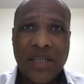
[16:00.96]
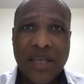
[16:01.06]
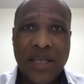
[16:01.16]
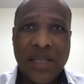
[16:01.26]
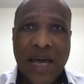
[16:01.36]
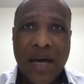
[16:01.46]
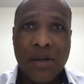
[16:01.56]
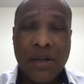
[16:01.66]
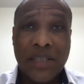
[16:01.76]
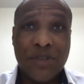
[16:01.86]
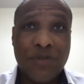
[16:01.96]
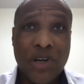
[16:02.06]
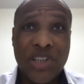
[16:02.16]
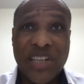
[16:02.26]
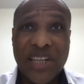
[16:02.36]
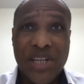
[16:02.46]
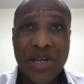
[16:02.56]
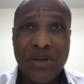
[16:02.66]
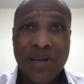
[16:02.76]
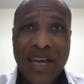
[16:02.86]
they allow, as far as I
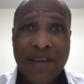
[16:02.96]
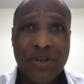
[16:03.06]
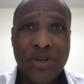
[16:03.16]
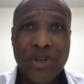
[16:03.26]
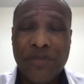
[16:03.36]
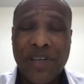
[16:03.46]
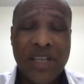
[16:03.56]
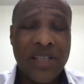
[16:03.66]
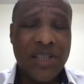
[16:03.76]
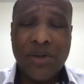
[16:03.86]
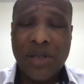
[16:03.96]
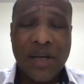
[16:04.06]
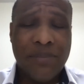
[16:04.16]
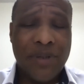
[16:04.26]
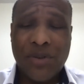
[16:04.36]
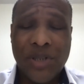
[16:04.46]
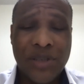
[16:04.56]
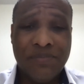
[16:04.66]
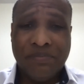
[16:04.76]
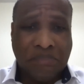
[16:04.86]
know, I haven't heard of any that don't allow Bitcoin.